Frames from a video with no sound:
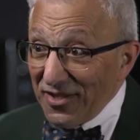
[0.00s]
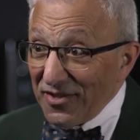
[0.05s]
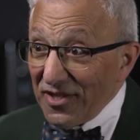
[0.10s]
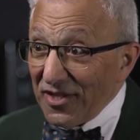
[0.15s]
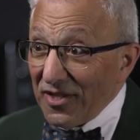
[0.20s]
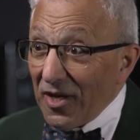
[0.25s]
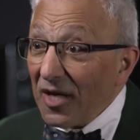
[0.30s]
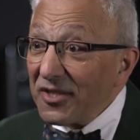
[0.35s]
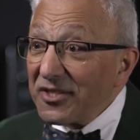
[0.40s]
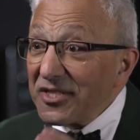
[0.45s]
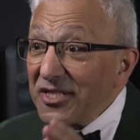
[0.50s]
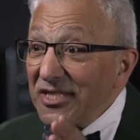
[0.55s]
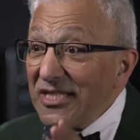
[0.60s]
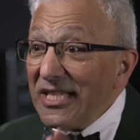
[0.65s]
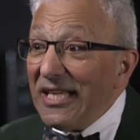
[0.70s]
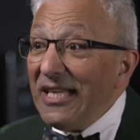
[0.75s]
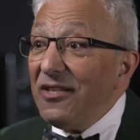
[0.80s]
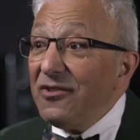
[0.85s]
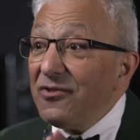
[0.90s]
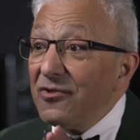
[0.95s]
that are
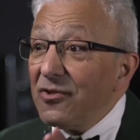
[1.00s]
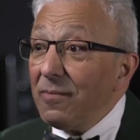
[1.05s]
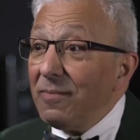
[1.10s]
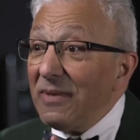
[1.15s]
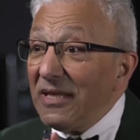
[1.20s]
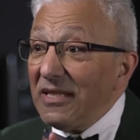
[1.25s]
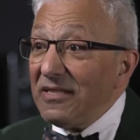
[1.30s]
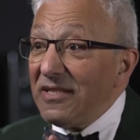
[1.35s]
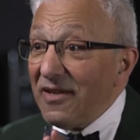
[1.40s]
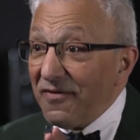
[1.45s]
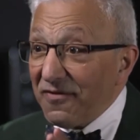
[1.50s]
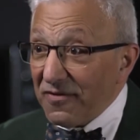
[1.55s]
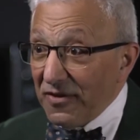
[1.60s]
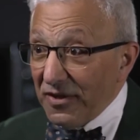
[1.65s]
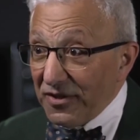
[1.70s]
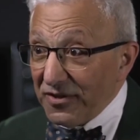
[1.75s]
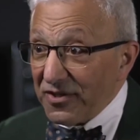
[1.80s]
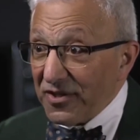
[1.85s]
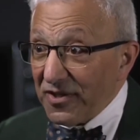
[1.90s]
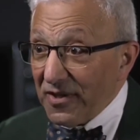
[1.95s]
seen to be
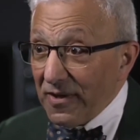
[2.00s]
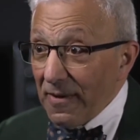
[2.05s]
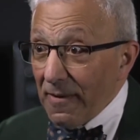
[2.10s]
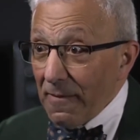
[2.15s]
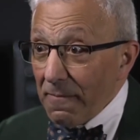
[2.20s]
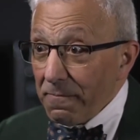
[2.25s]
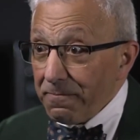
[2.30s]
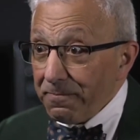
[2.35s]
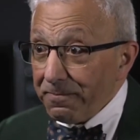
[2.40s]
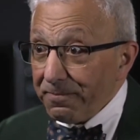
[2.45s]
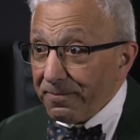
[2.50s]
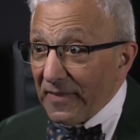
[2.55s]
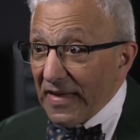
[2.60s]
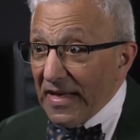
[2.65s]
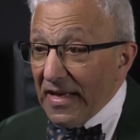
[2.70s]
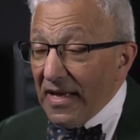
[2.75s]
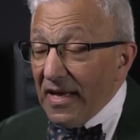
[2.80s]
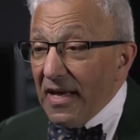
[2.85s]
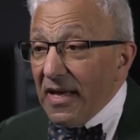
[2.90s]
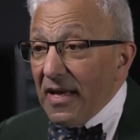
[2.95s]
different.
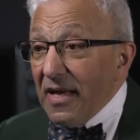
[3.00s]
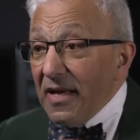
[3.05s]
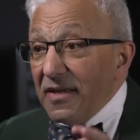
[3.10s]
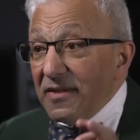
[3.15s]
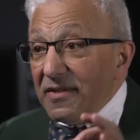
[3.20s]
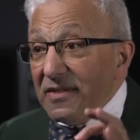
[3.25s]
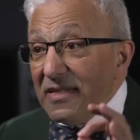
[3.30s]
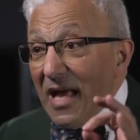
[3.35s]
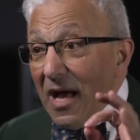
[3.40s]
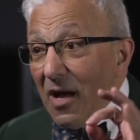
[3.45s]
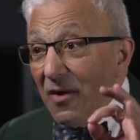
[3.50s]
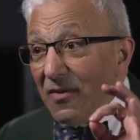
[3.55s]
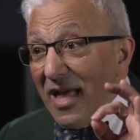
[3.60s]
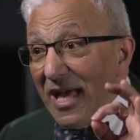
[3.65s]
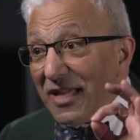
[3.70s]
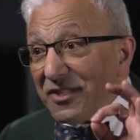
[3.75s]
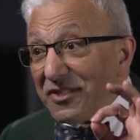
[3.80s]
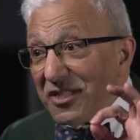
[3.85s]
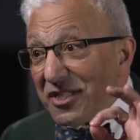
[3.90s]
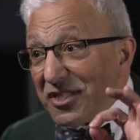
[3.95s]
Now,
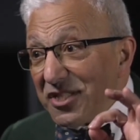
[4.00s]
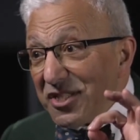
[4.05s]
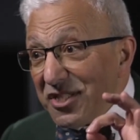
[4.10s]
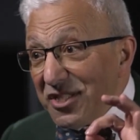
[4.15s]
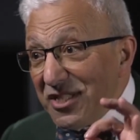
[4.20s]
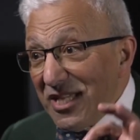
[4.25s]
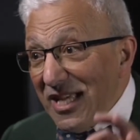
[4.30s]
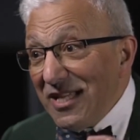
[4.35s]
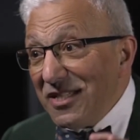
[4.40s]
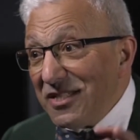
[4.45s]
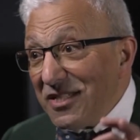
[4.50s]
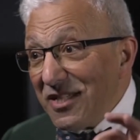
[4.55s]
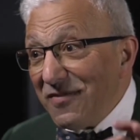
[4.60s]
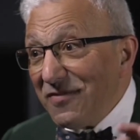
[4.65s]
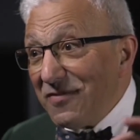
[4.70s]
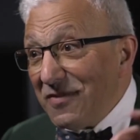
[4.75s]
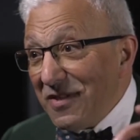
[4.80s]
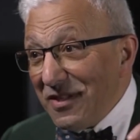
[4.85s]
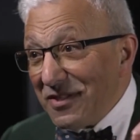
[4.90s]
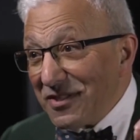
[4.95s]
that
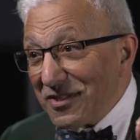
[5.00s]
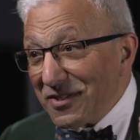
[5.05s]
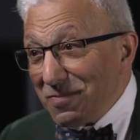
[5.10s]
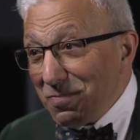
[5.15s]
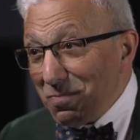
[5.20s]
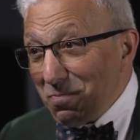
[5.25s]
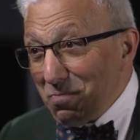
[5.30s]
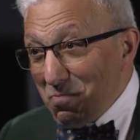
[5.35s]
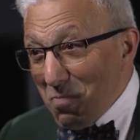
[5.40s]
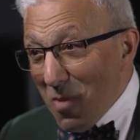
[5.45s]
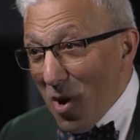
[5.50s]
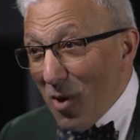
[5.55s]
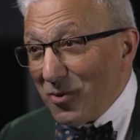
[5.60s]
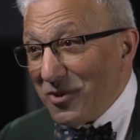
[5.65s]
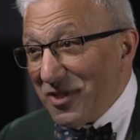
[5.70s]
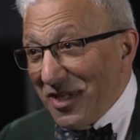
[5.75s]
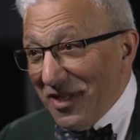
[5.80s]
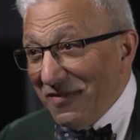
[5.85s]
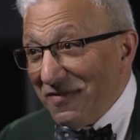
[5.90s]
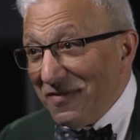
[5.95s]
distinctiveness
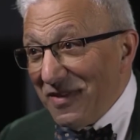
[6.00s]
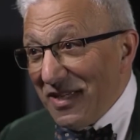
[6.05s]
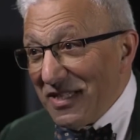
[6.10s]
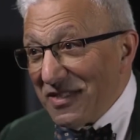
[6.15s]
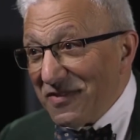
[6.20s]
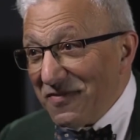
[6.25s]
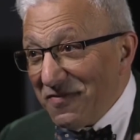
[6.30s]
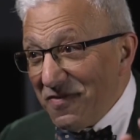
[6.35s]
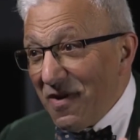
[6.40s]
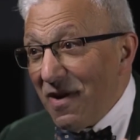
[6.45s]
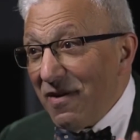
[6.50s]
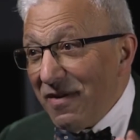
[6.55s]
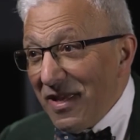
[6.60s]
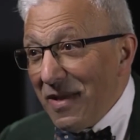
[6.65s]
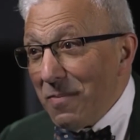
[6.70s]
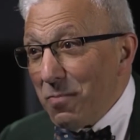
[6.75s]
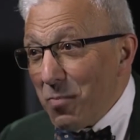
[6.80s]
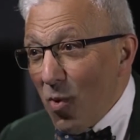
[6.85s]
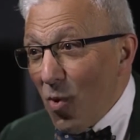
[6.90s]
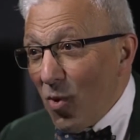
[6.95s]
motive is very
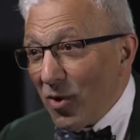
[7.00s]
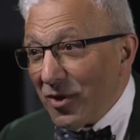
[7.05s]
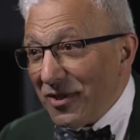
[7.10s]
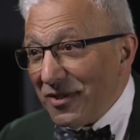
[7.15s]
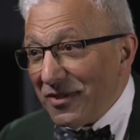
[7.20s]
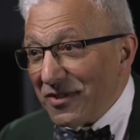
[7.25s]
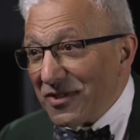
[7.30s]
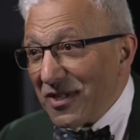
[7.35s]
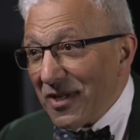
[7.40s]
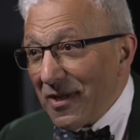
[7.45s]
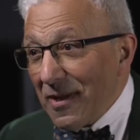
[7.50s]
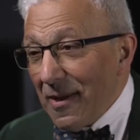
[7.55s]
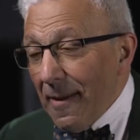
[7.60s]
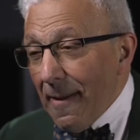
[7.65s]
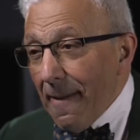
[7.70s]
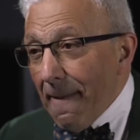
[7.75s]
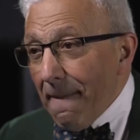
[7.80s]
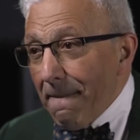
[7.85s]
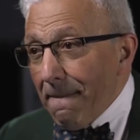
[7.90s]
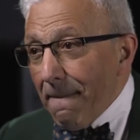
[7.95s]
important.
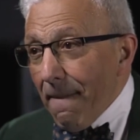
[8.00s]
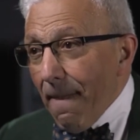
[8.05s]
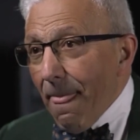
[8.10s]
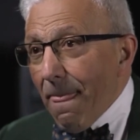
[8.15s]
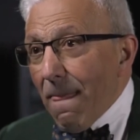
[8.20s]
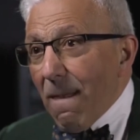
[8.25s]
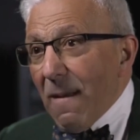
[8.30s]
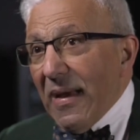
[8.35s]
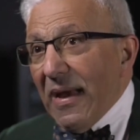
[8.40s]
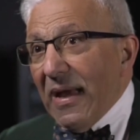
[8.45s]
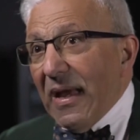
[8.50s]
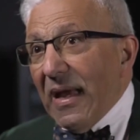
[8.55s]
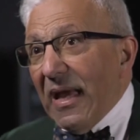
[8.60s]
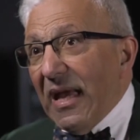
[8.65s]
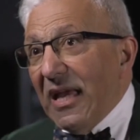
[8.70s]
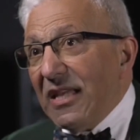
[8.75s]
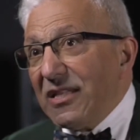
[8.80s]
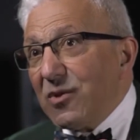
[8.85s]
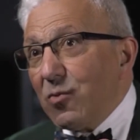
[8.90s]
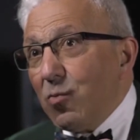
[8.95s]

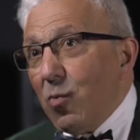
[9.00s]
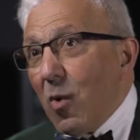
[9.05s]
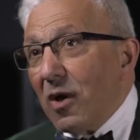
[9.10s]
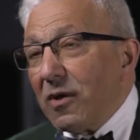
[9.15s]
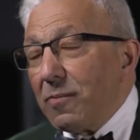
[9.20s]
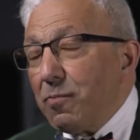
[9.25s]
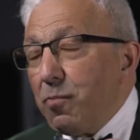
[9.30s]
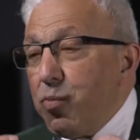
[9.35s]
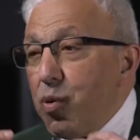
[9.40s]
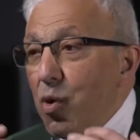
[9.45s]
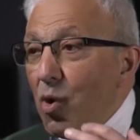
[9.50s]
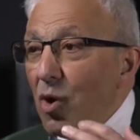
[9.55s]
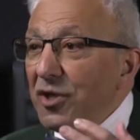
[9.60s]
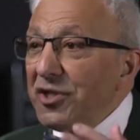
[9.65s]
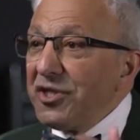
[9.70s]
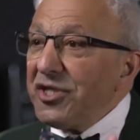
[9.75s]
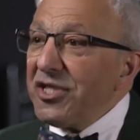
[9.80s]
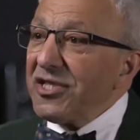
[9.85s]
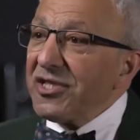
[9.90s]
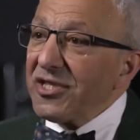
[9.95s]
It's what
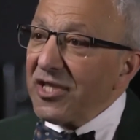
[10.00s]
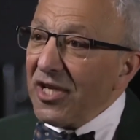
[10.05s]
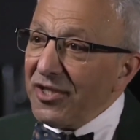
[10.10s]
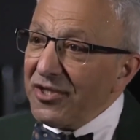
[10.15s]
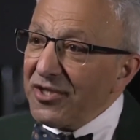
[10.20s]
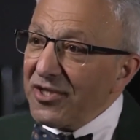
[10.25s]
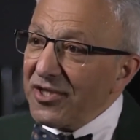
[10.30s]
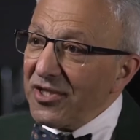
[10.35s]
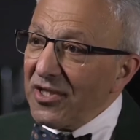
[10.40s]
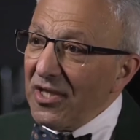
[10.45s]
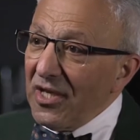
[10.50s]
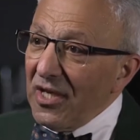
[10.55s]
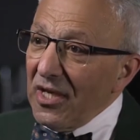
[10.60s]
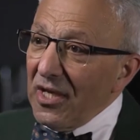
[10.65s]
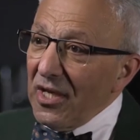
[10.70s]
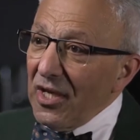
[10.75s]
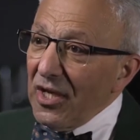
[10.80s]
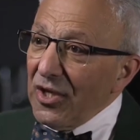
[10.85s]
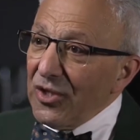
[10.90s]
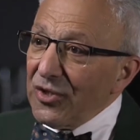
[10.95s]
pushes us
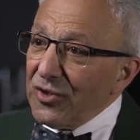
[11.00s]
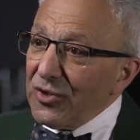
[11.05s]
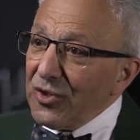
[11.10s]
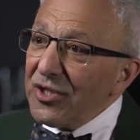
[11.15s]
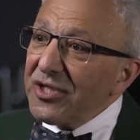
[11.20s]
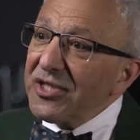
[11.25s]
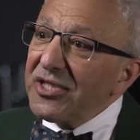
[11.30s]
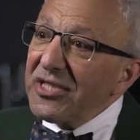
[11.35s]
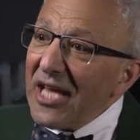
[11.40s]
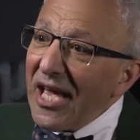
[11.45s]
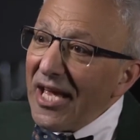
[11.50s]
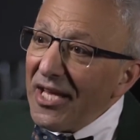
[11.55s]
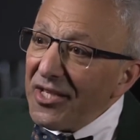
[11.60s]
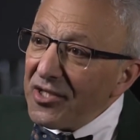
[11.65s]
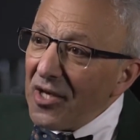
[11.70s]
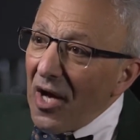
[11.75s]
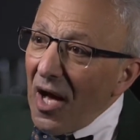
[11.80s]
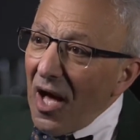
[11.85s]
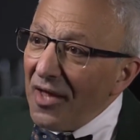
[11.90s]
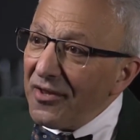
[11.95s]
to say
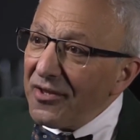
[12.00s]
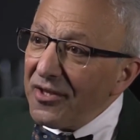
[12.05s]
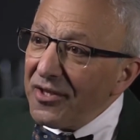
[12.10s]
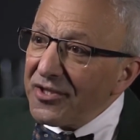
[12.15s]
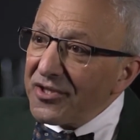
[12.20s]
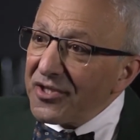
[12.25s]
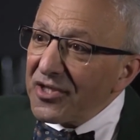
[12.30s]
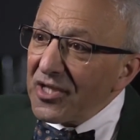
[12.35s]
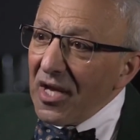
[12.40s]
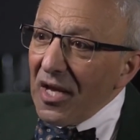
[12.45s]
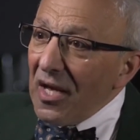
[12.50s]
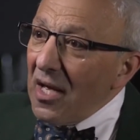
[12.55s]
to others,